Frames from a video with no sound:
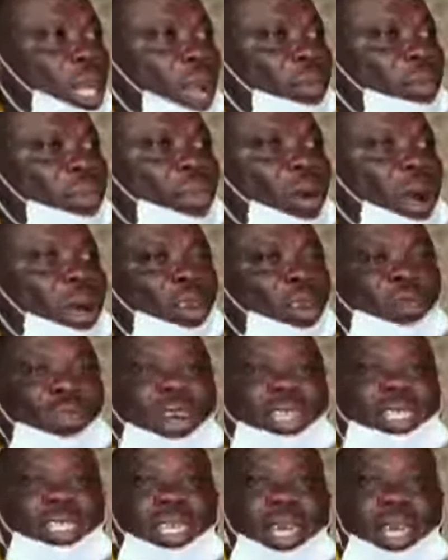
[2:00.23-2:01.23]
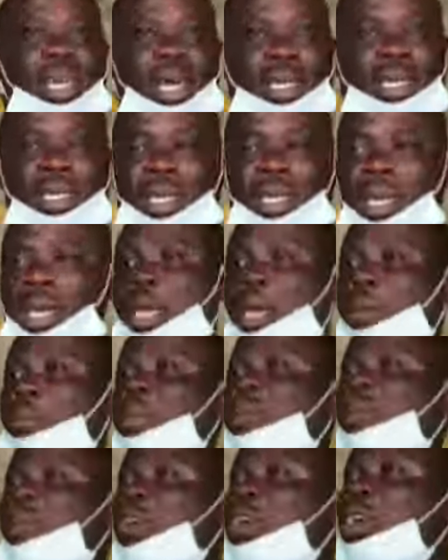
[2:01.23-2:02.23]
every one of us here that
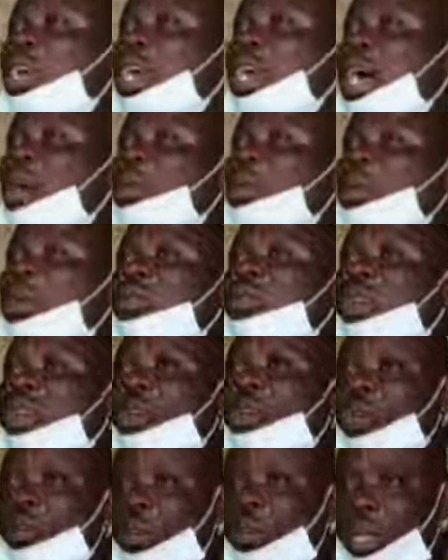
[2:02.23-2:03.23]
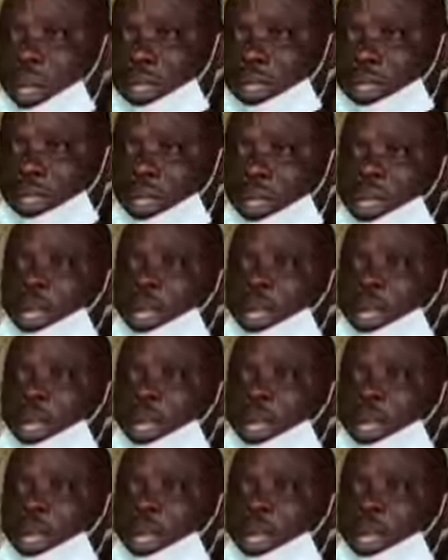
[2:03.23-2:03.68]
before the coming of the Europeans,